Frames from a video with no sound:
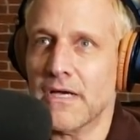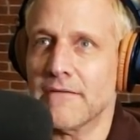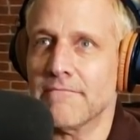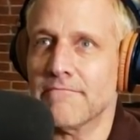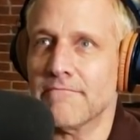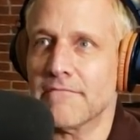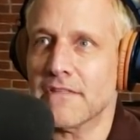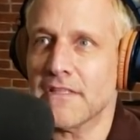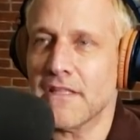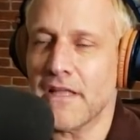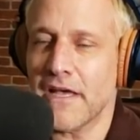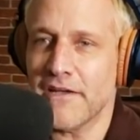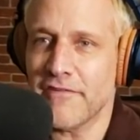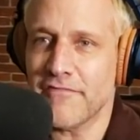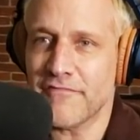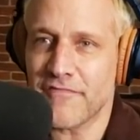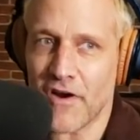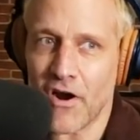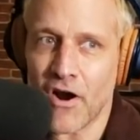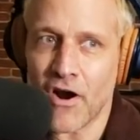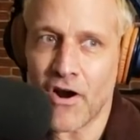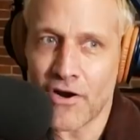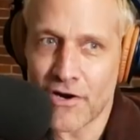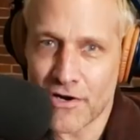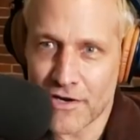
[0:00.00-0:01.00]
life
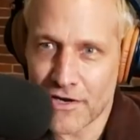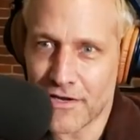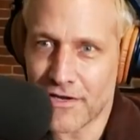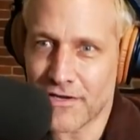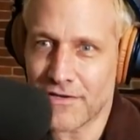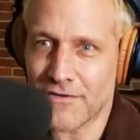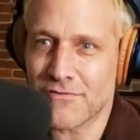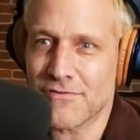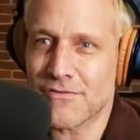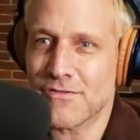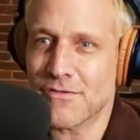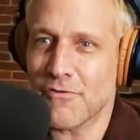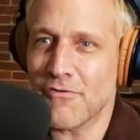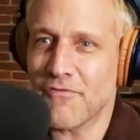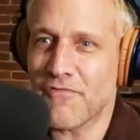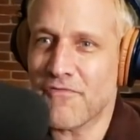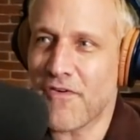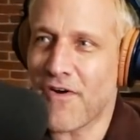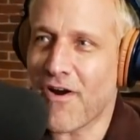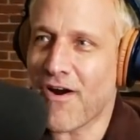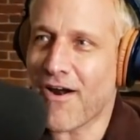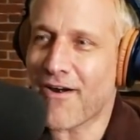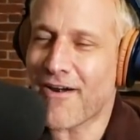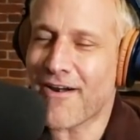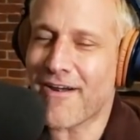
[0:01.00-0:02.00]
arc so
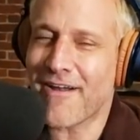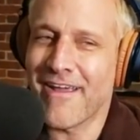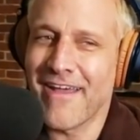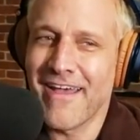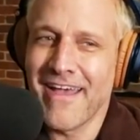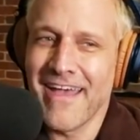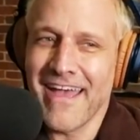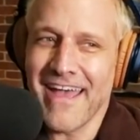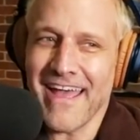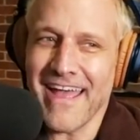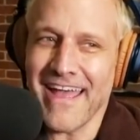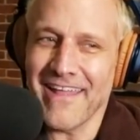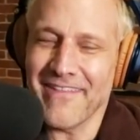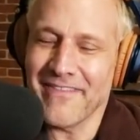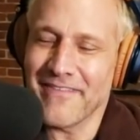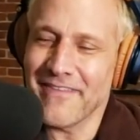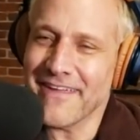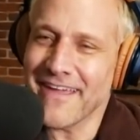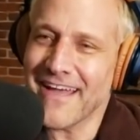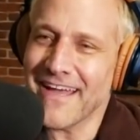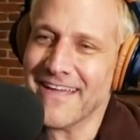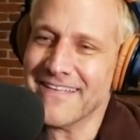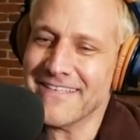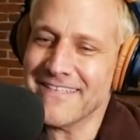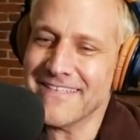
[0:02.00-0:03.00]
far, and
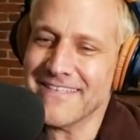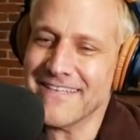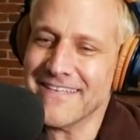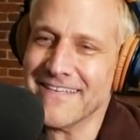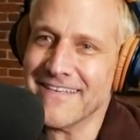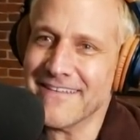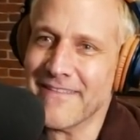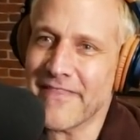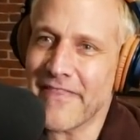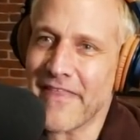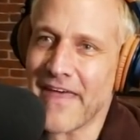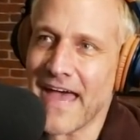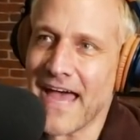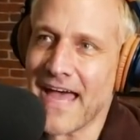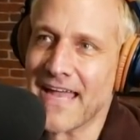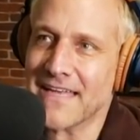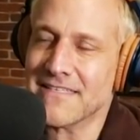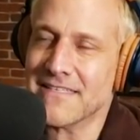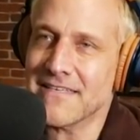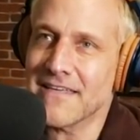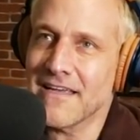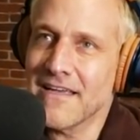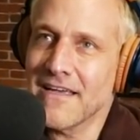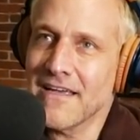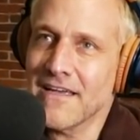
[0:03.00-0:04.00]
the idea
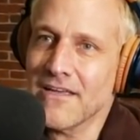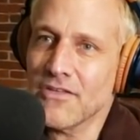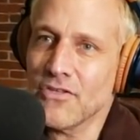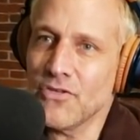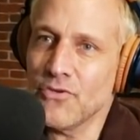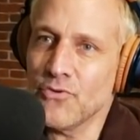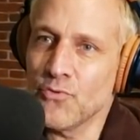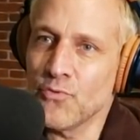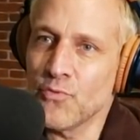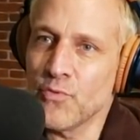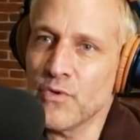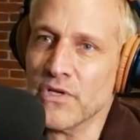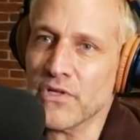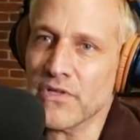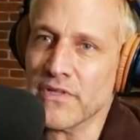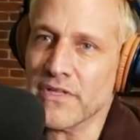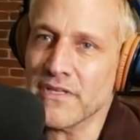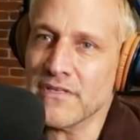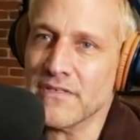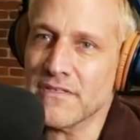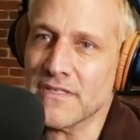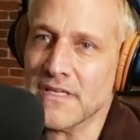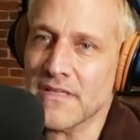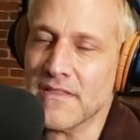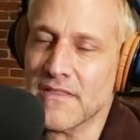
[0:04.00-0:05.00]
that you
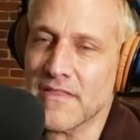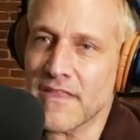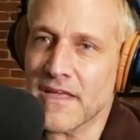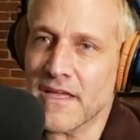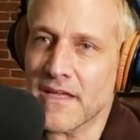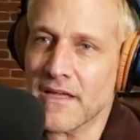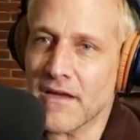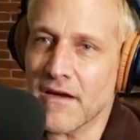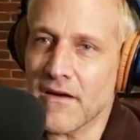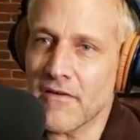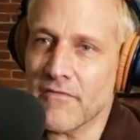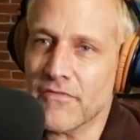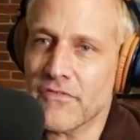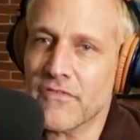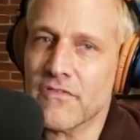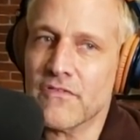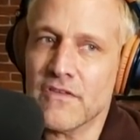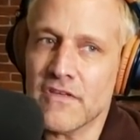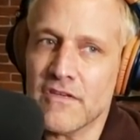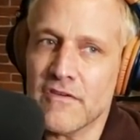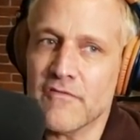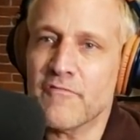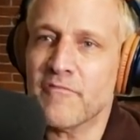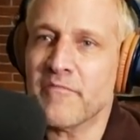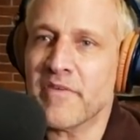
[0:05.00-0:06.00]
really did think of
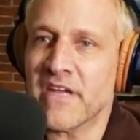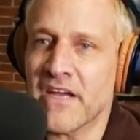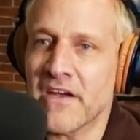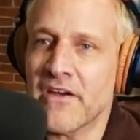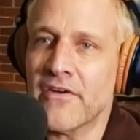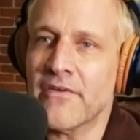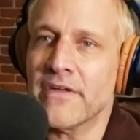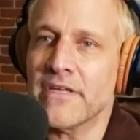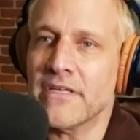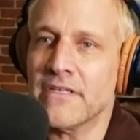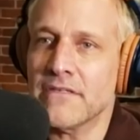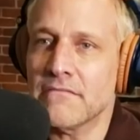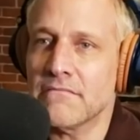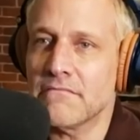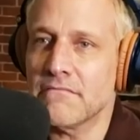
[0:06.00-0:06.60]
Steve Perry